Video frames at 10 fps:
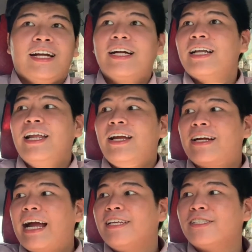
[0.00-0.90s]
earlier
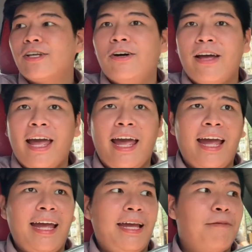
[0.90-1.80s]
I saw
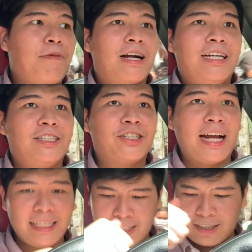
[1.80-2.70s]
a parang
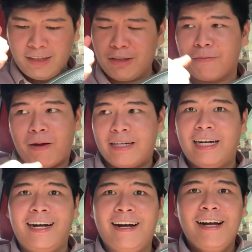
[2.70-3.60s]
tricycle or
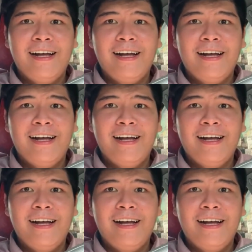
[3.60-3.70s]
parang